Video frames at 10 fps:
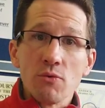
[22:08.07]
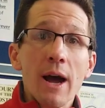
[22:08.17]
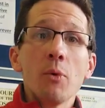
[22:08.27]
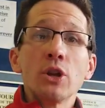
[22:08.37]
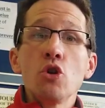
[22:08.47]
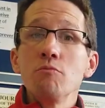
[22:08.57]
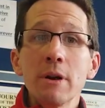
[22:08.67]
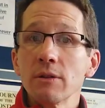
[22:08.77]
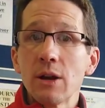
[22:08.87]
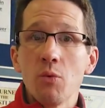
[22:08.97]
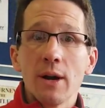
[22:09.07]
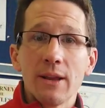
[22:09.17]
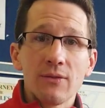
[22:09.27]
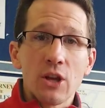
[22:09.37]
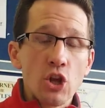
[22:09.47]
not what you merely want
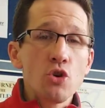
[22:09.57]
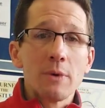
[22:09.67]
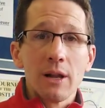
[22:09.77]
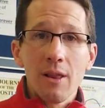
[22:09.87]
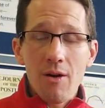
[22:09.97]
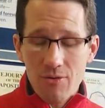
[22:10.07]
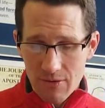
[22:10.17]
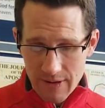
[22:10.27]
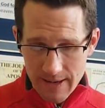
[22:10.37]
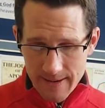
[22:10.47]
as a human alone.